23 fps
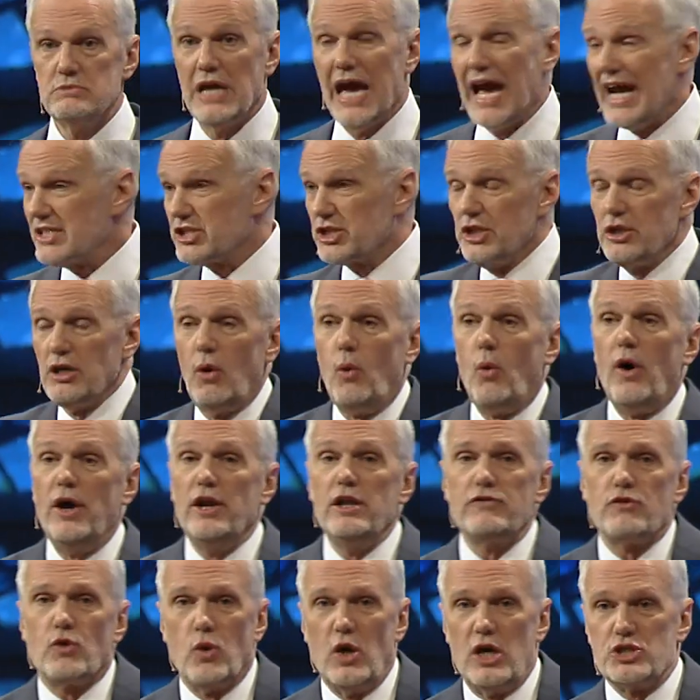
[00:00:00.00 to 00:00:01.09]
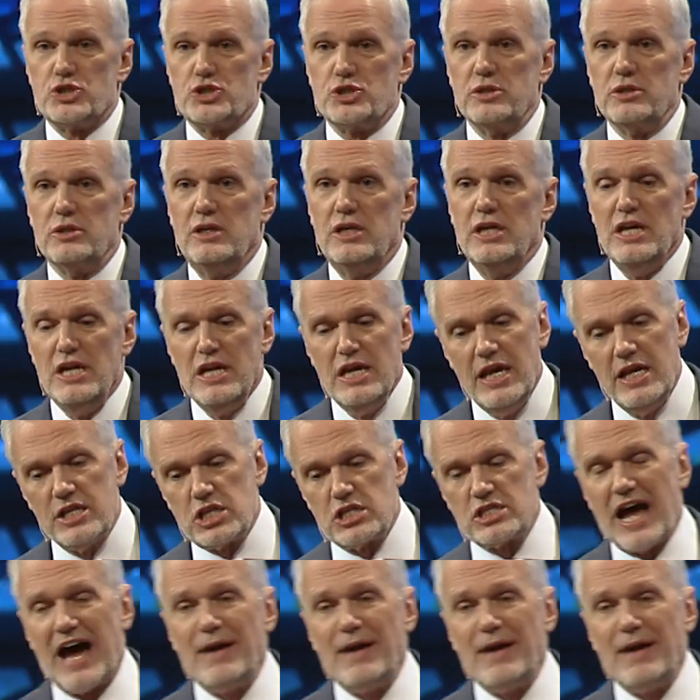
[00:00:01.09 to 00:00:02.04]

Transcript: Asking a what if question. He says,